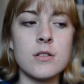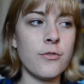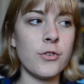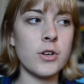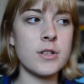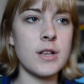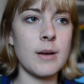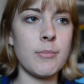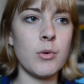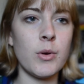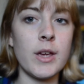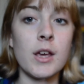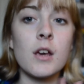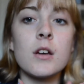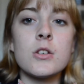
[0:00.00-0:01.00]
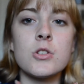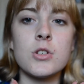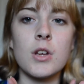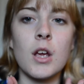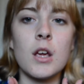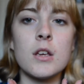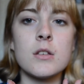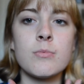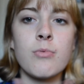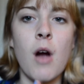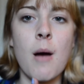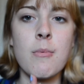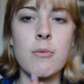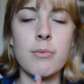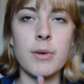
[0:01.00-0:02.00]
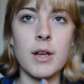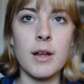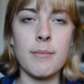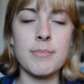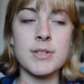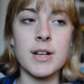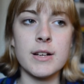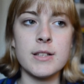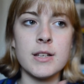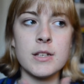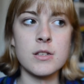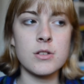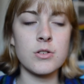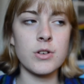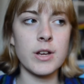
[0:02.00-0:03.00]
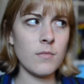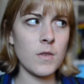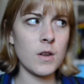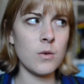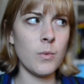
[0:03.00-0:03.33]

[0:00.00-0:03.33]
For example, English is probably, besides history,